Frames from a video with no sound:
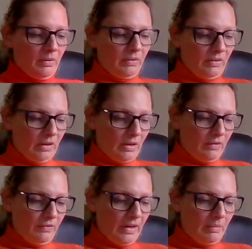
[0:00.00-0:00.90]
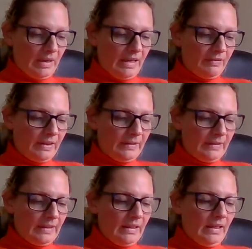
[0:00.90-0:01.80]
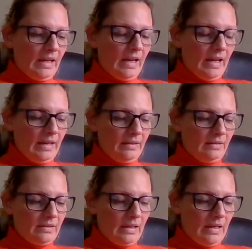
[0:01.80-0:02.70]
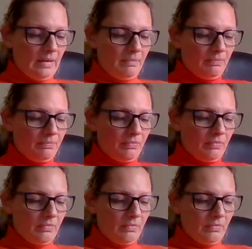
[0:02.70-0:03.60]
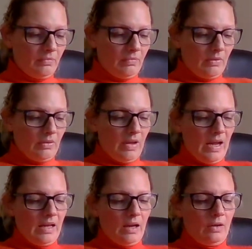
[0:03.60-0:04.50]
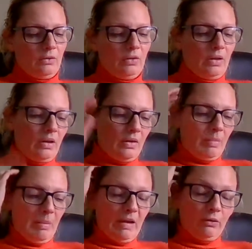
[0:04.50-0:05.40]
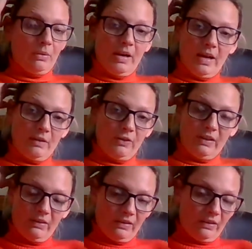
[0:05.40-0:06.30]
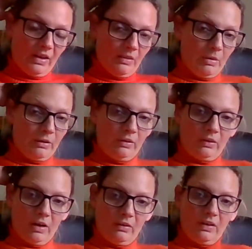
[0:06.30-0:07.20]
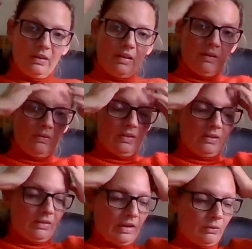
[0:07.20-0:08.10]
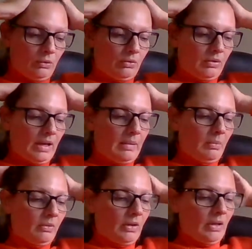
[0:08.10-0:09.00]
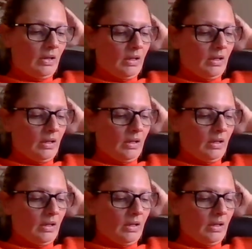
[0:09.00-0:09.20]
obviously a fellow believer, and they go to the Perpetua, Felicitas and the other martyrs go to their deaths in the gladiatorial games.